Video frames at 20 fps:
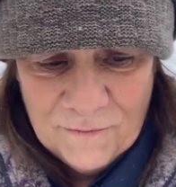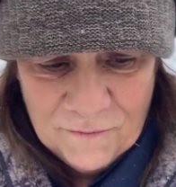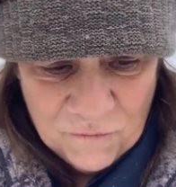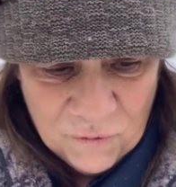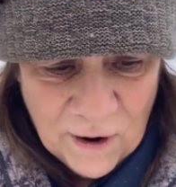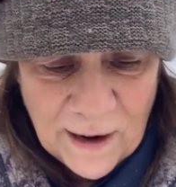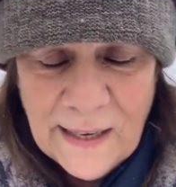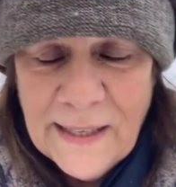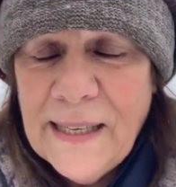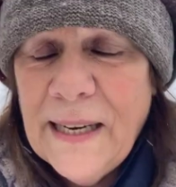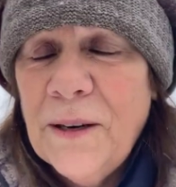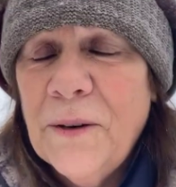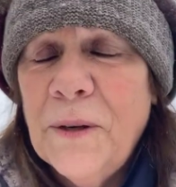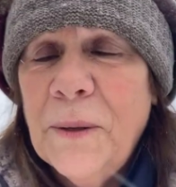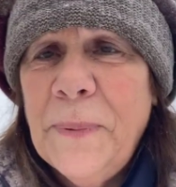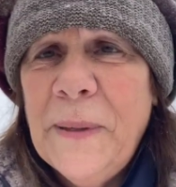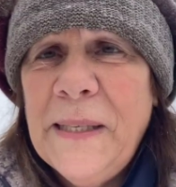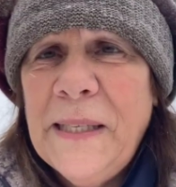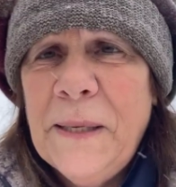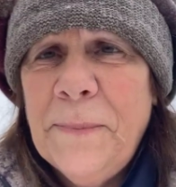Write it down on
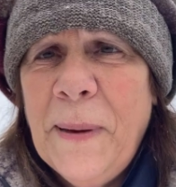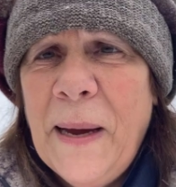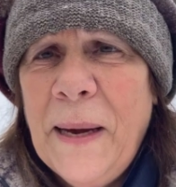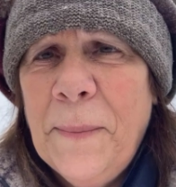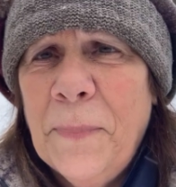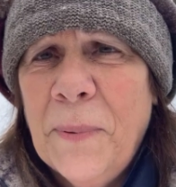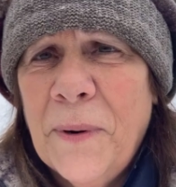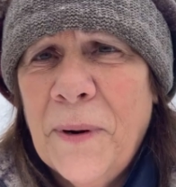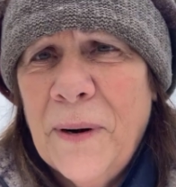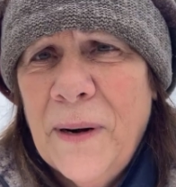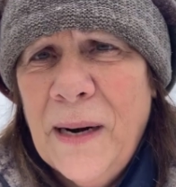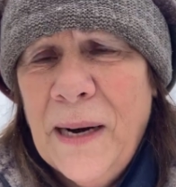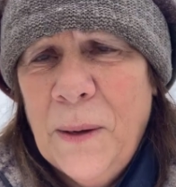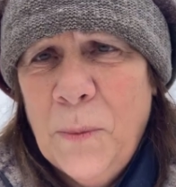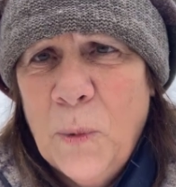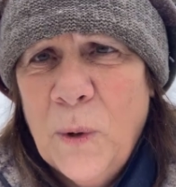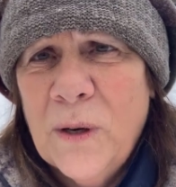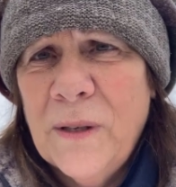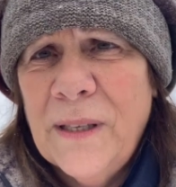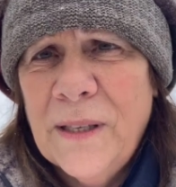a piece of paper
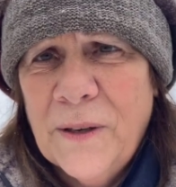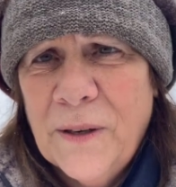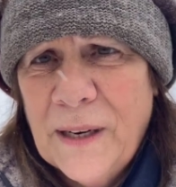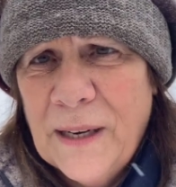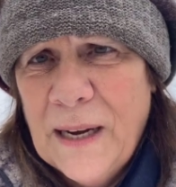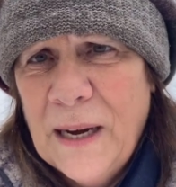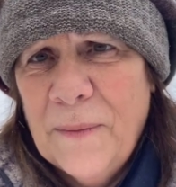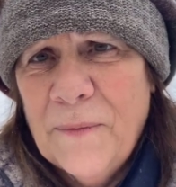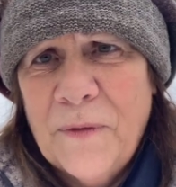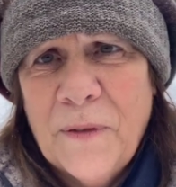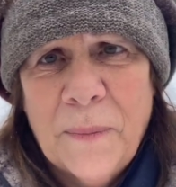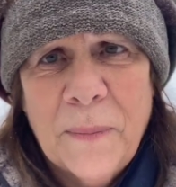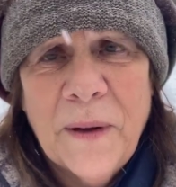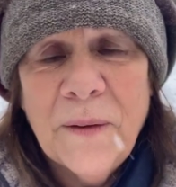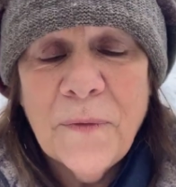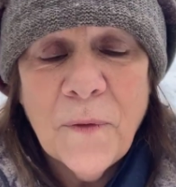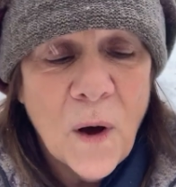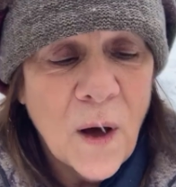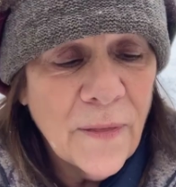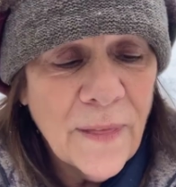and where's it going to come from?
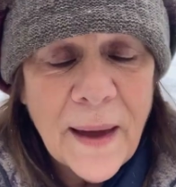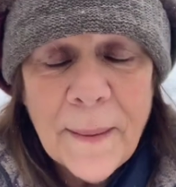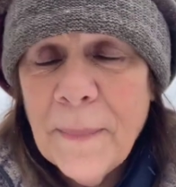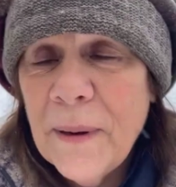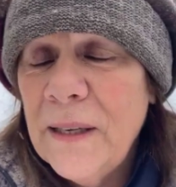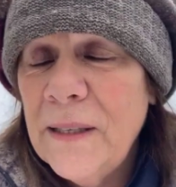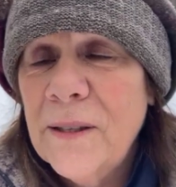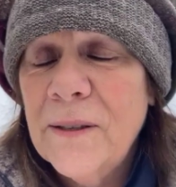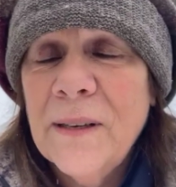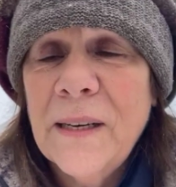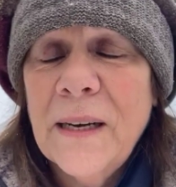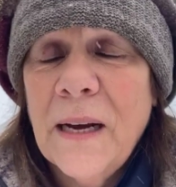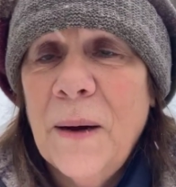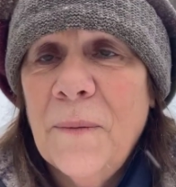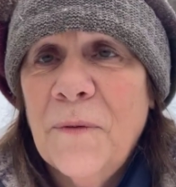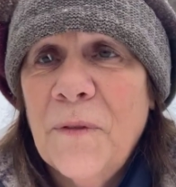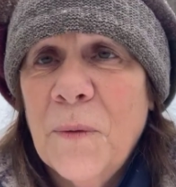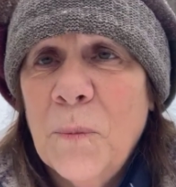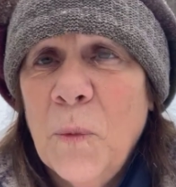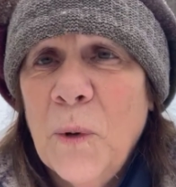If all that money is going to
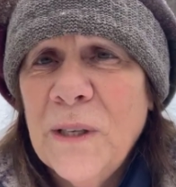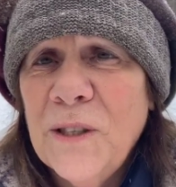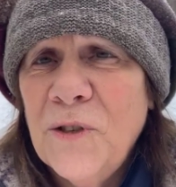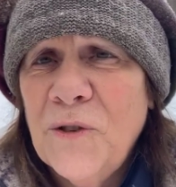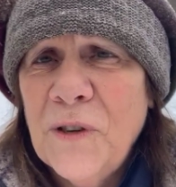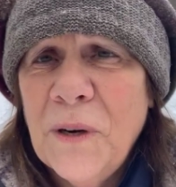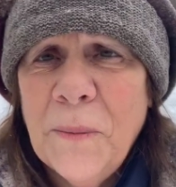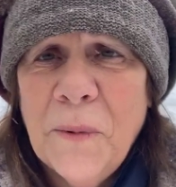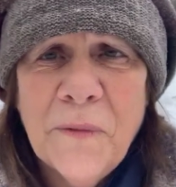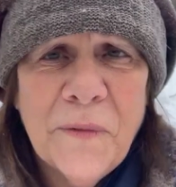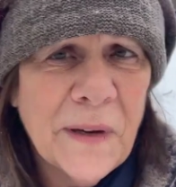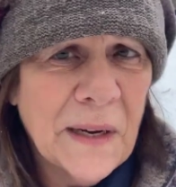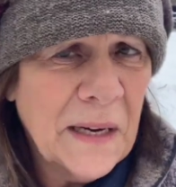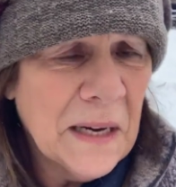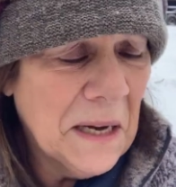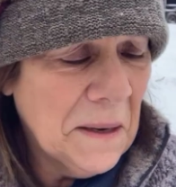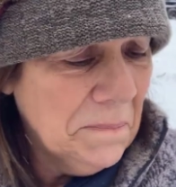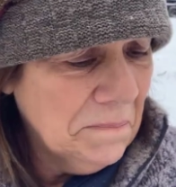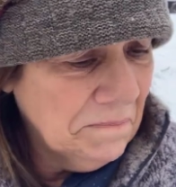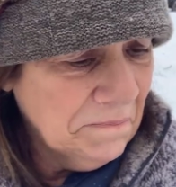come from one stream of
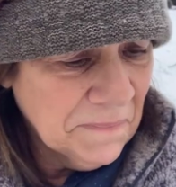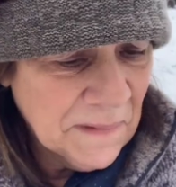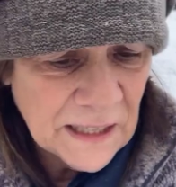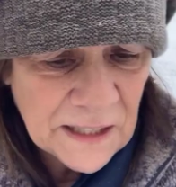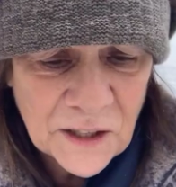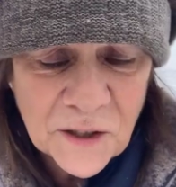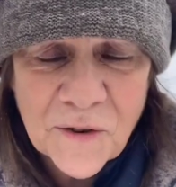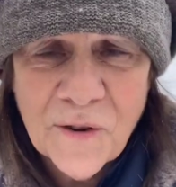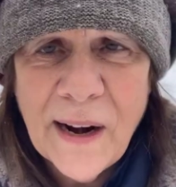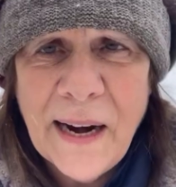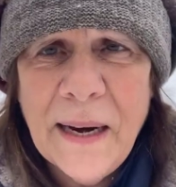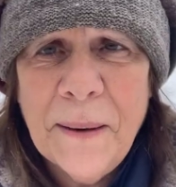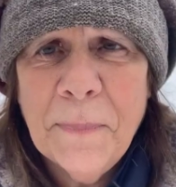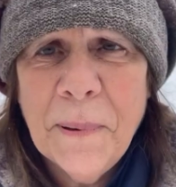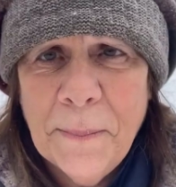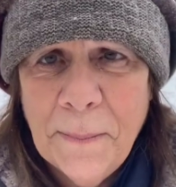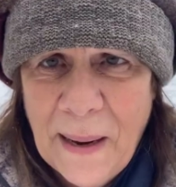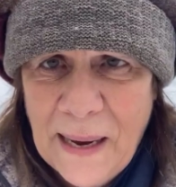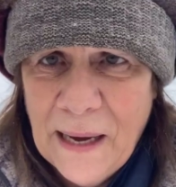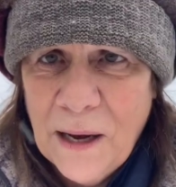income, that's great,
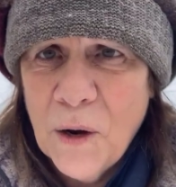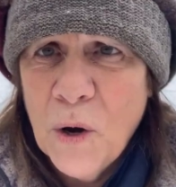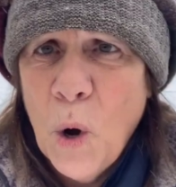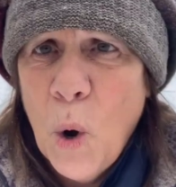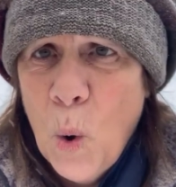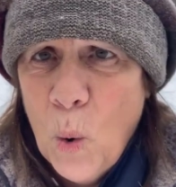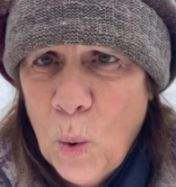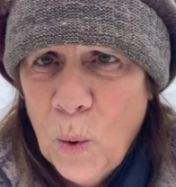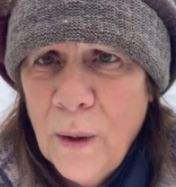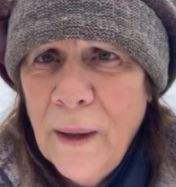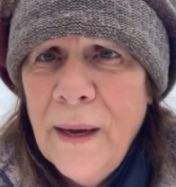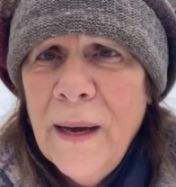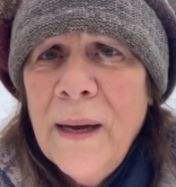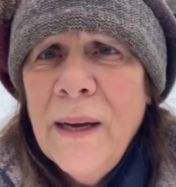but make a goal.